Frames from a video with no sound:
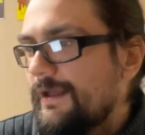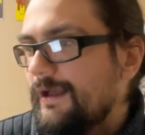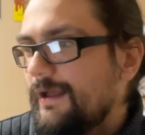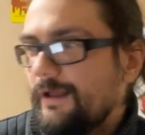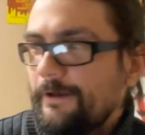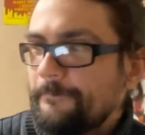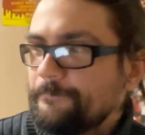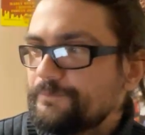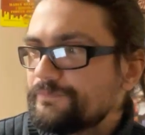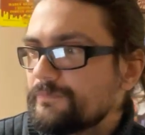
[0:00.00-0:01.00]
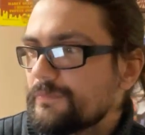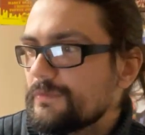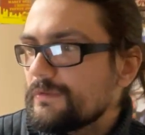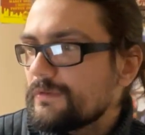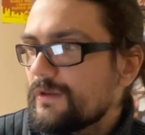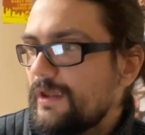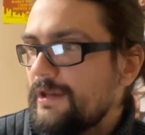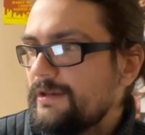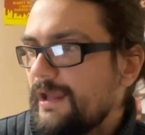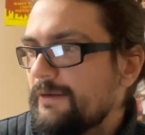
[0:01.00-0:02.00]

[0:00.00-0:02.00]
And yeah,